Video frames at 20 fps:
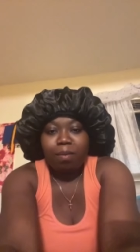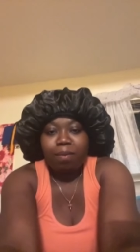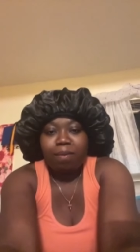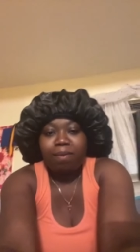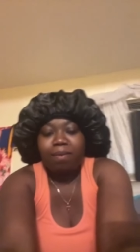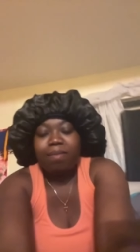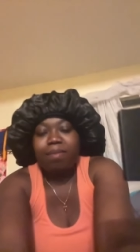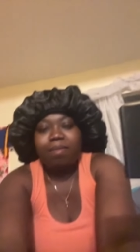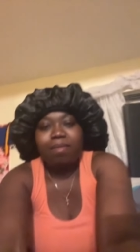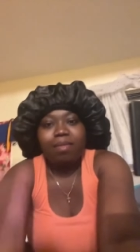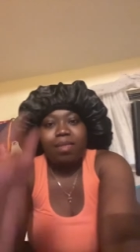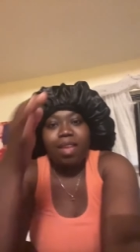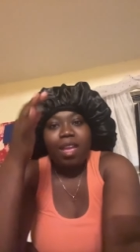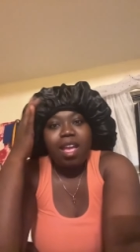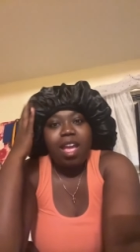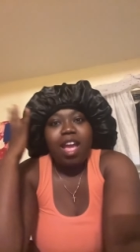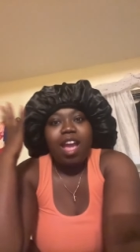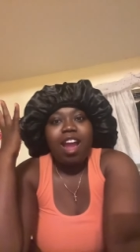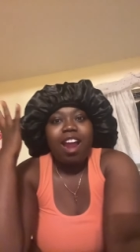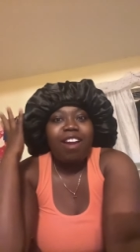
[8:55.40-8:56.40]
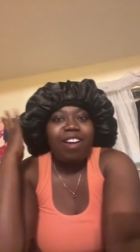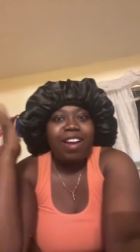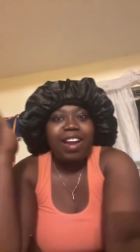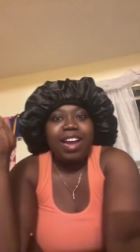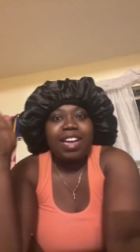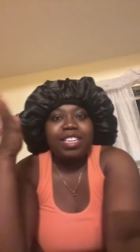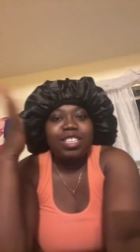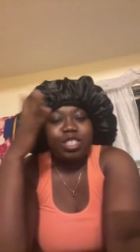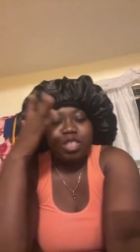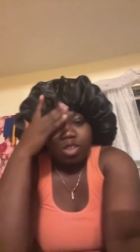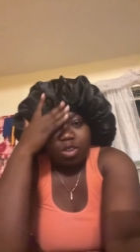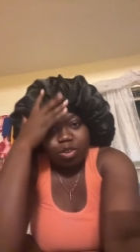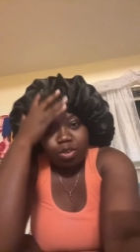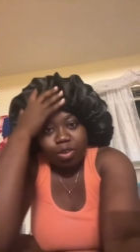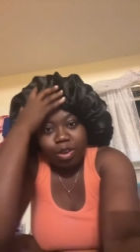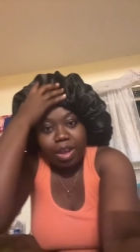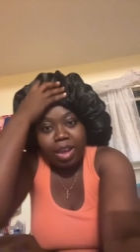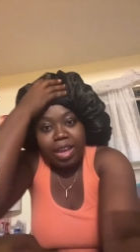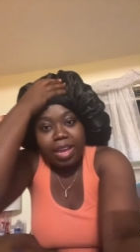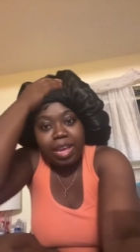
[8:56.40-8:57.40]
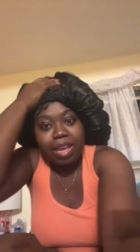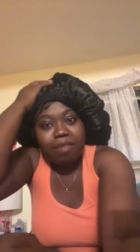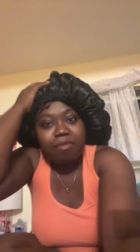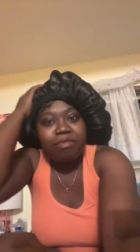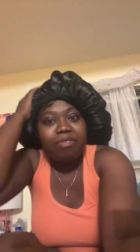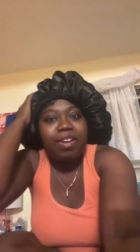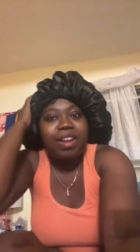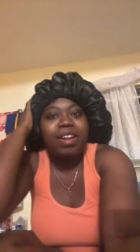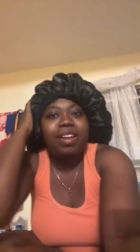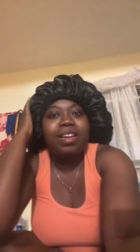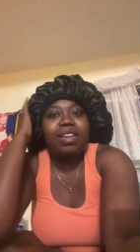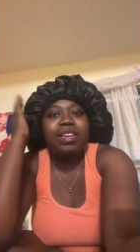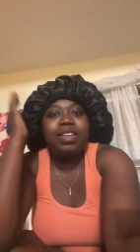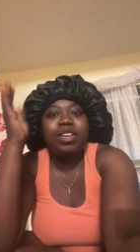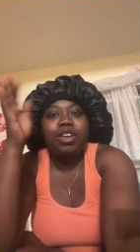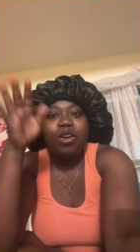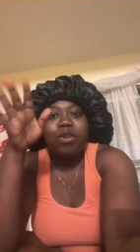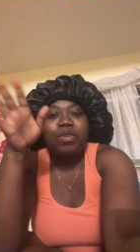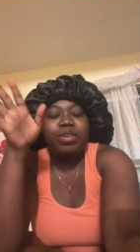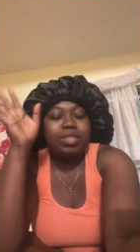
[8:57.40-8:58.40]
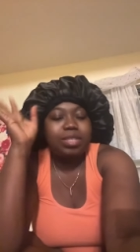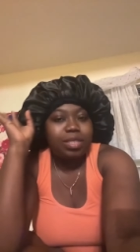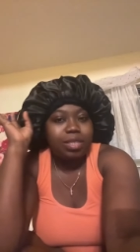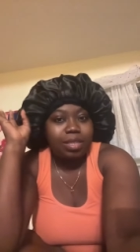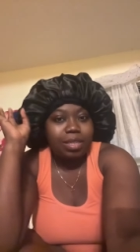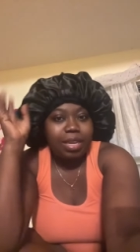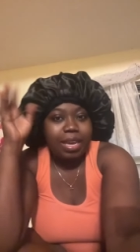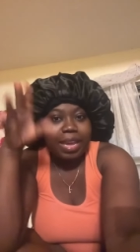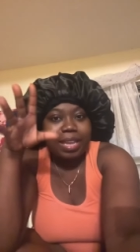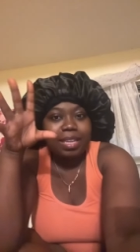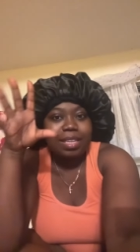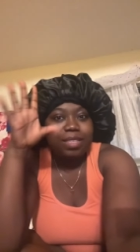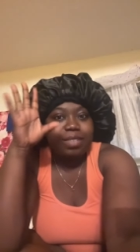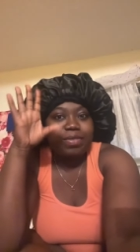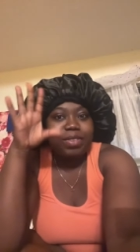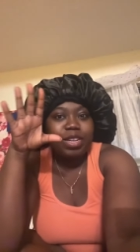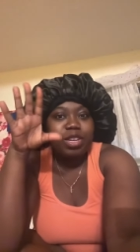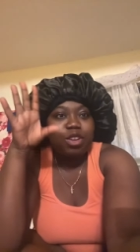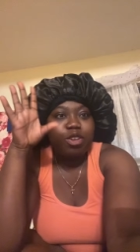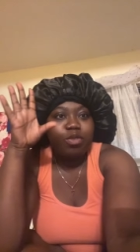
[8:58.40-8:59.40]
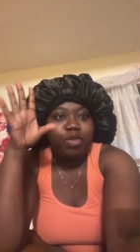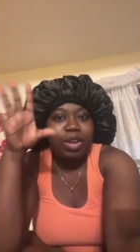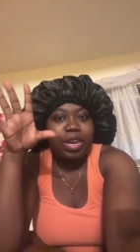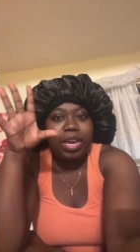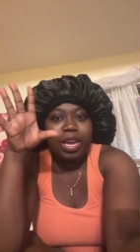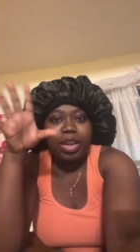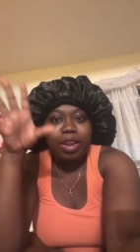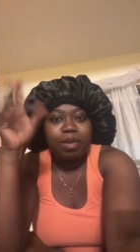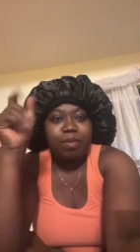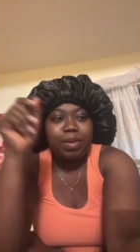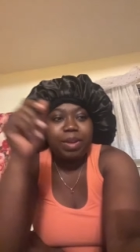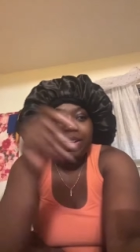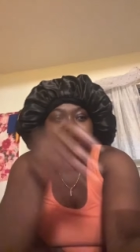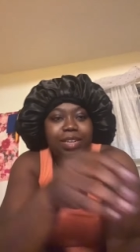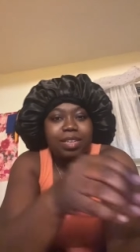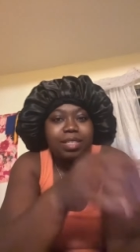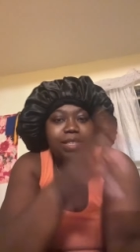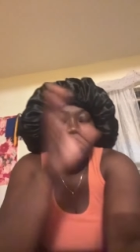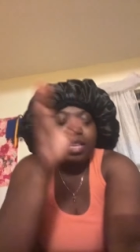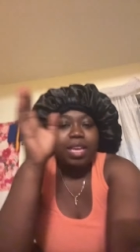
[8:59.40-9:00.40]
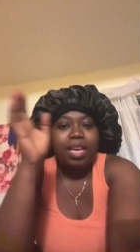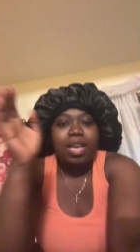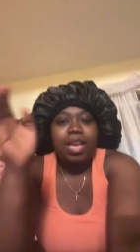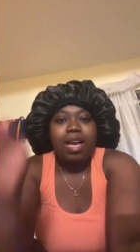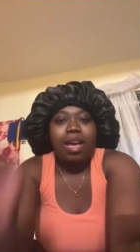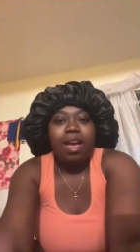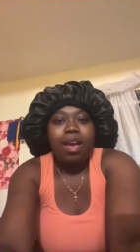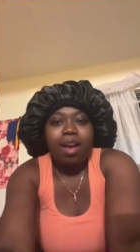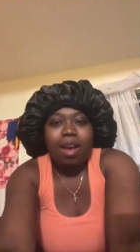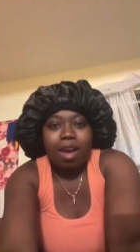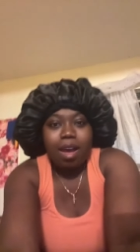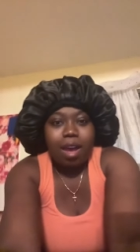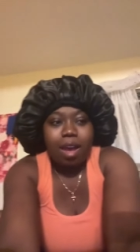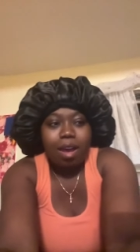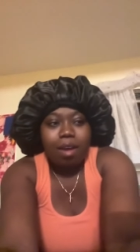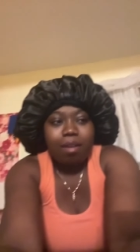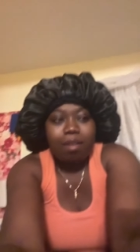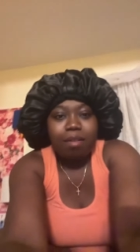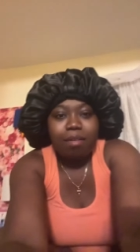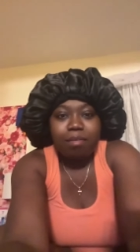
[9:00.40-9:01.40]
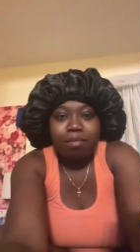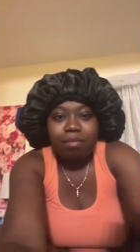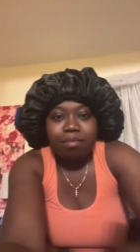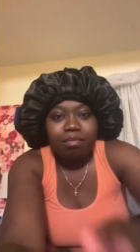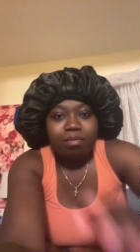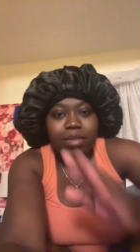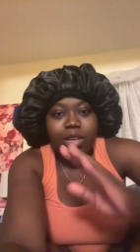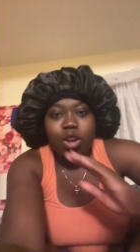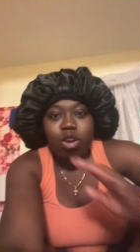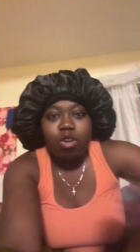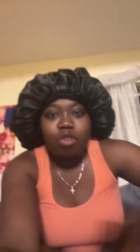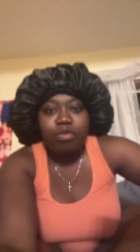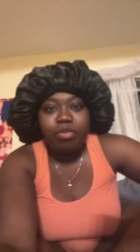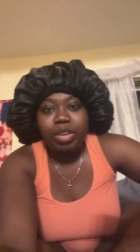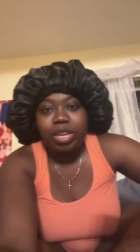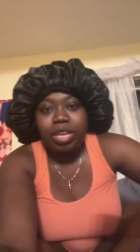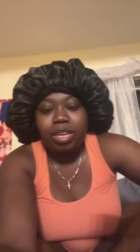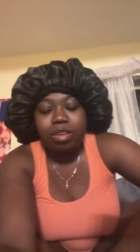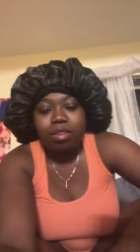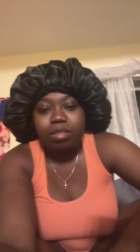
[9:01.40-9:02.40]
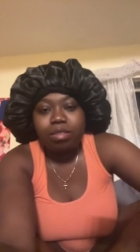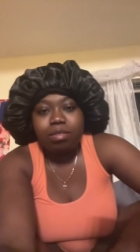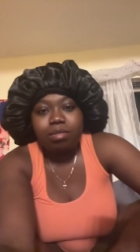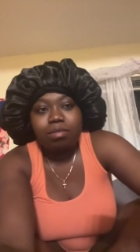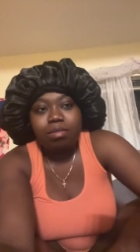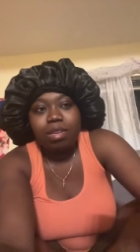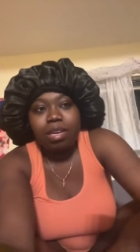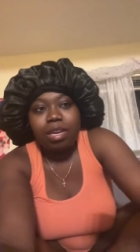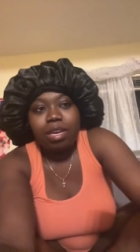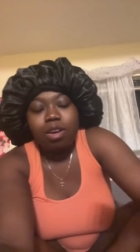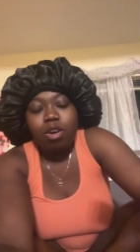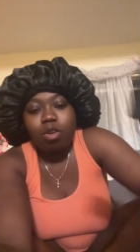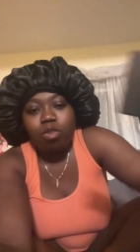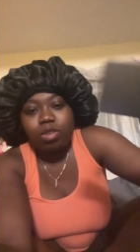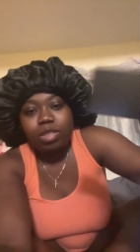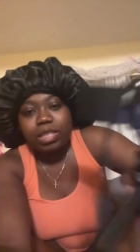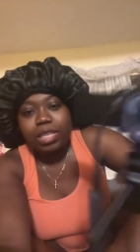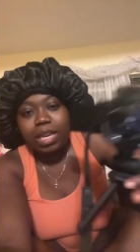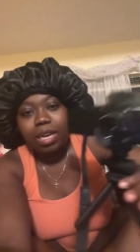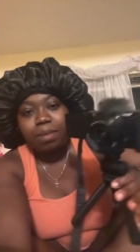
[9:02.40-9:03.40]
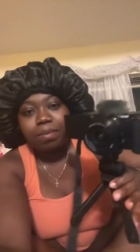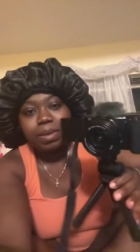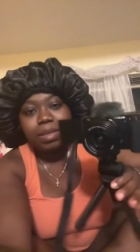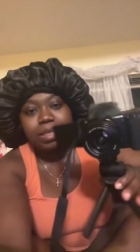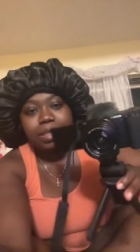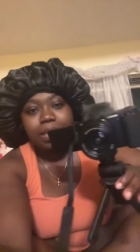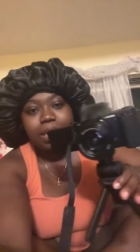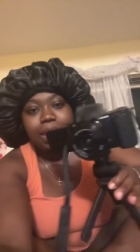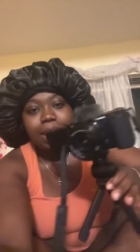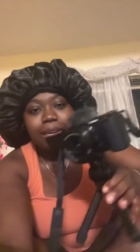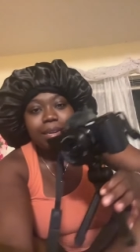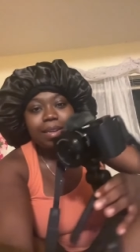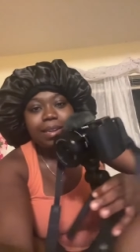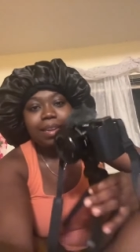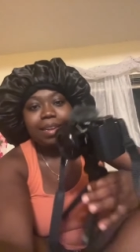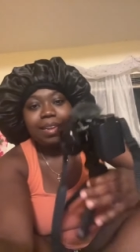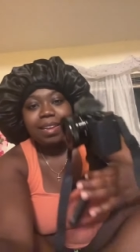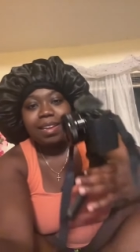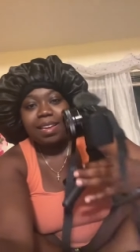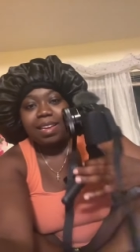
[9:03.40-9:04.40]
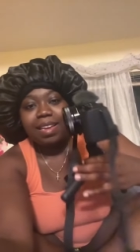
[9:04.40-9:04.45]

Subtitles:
finally going to end this video right here, because the whole setup is done. And look, I've